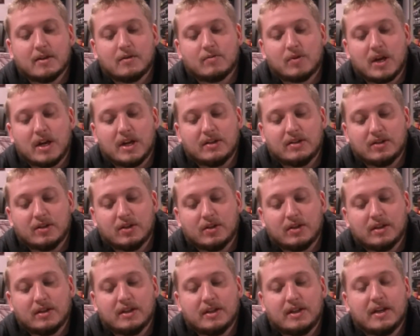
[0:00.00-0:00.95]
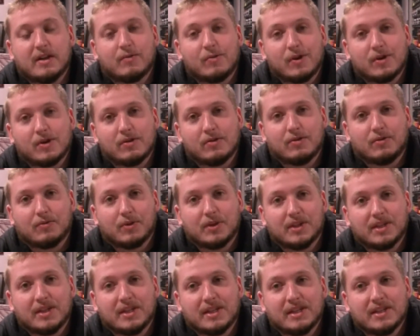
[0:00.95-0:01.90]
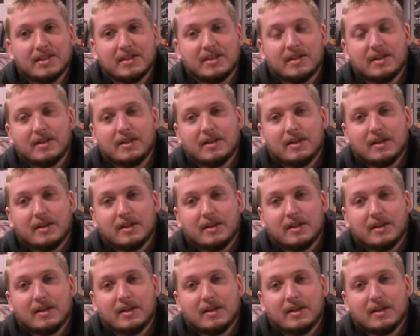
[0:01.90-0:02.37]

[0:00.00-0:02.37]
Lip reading: Ryan Durkin, he had 1 goal and 1 assist.